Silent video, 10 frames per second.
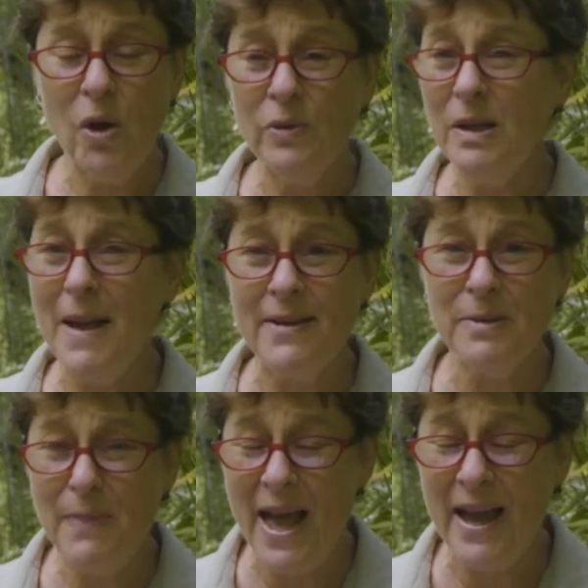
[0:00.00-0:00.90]
only bounce
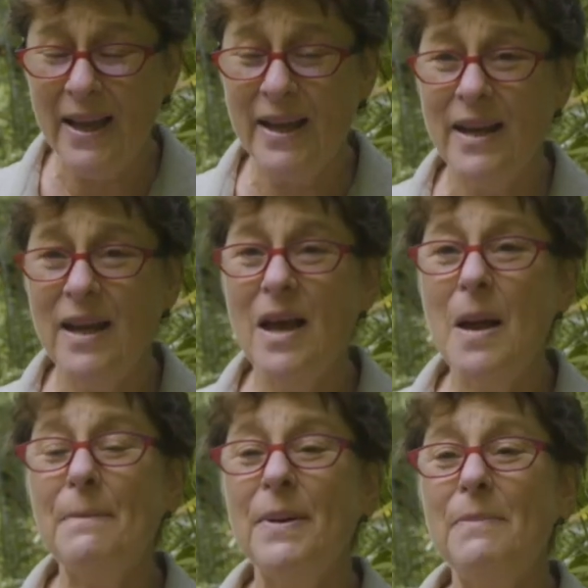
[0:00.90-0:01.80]
back,
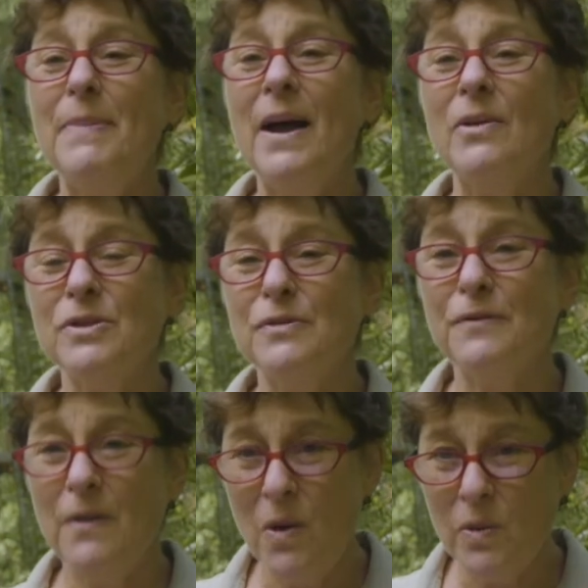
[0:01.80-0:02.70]
but bounce
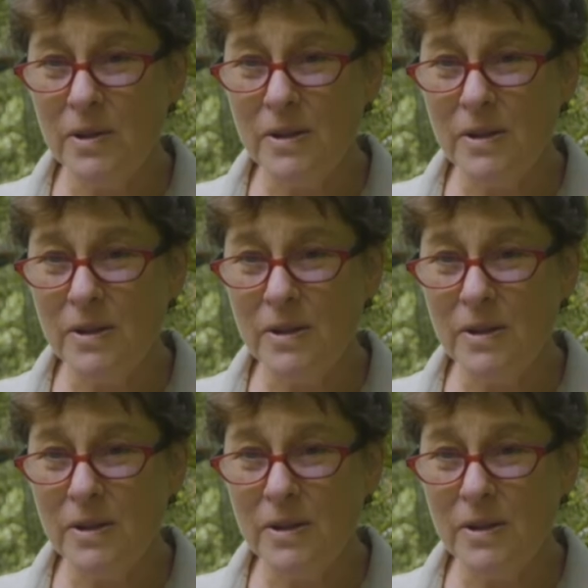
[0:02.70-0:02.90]
forward.